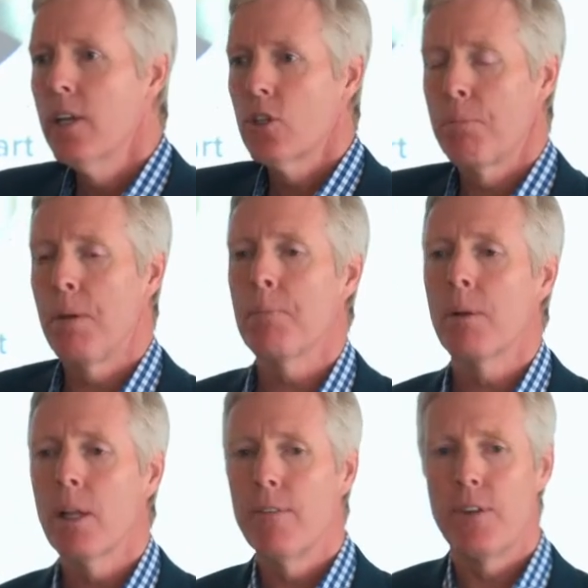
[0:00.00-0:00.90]
So
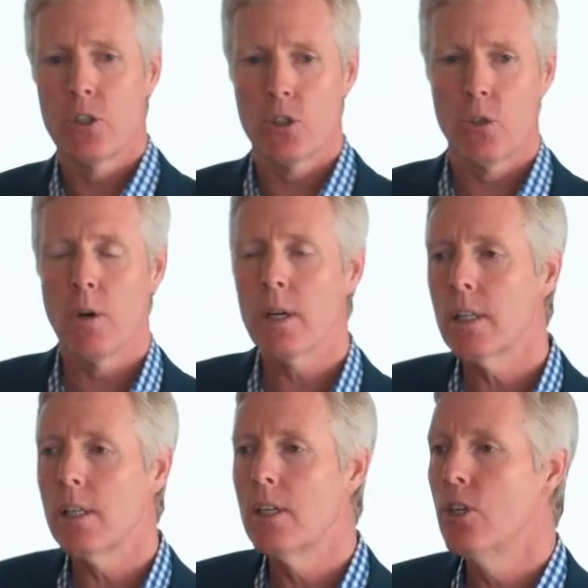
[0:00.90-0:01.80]
people have
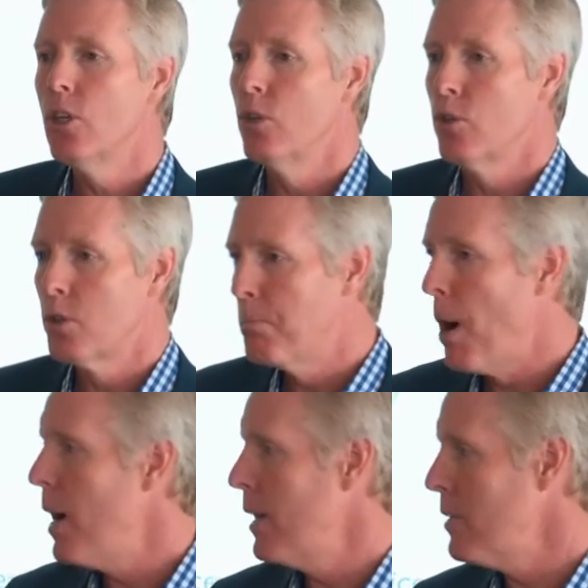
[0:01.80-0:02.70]
historically used
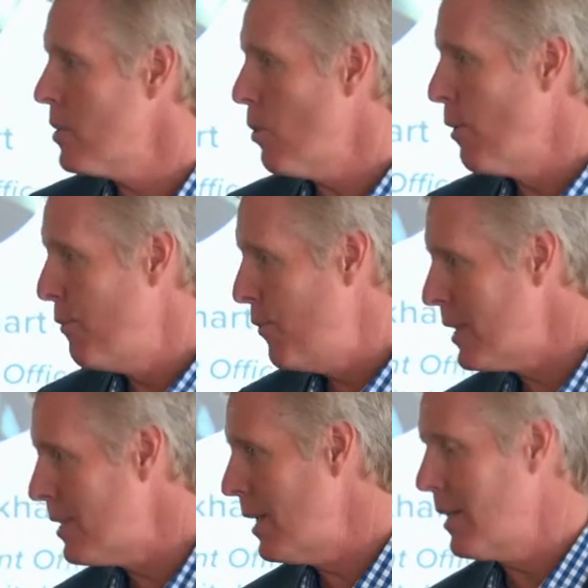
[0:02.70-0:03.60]
bonds or
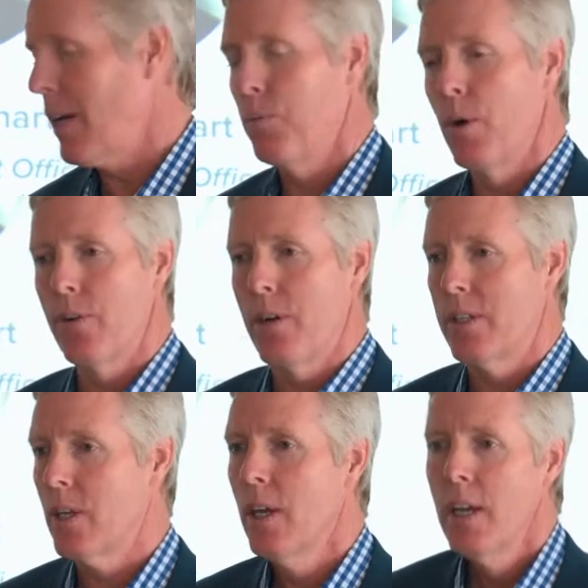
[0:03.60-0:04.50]
fixed income, whether it's